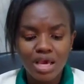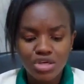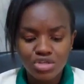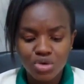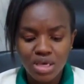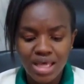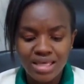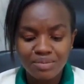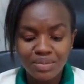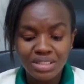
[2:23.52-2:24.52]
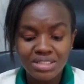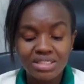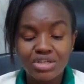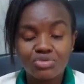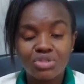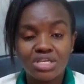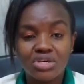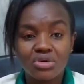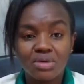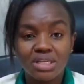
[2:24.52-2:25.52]
So that means that if you
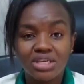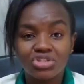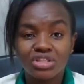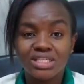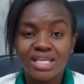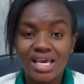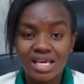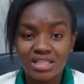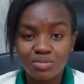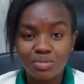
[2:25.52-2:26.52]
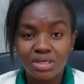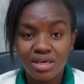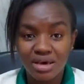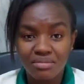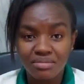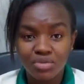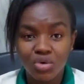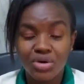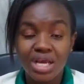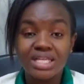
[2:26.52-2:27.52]
take your medication at 8 p.m.
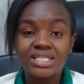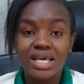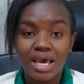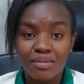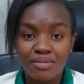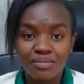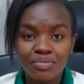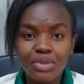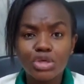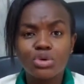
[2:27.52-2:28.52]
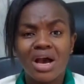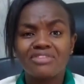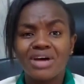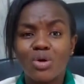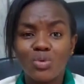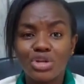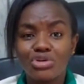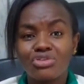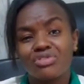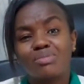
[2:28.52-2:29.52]
or 8 a.m., you have a
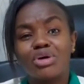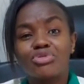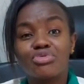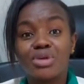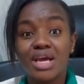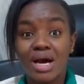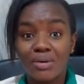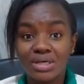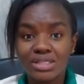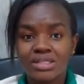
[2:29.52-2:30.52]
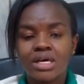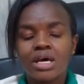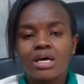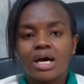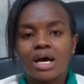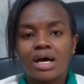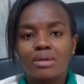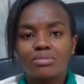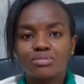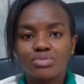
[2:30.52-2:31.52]
window of about 3 hours
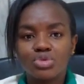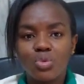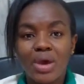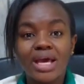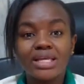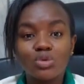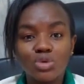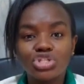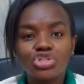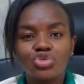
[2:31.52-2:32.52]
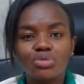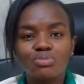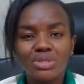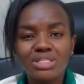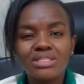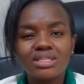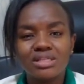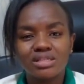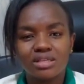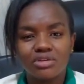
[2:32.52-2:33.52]
where in which it would be
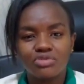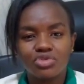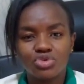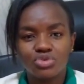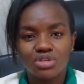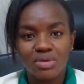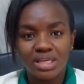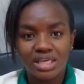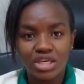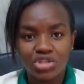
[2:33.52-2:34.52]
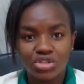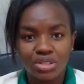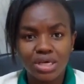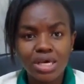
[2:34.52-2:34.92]
still safe to use the medication.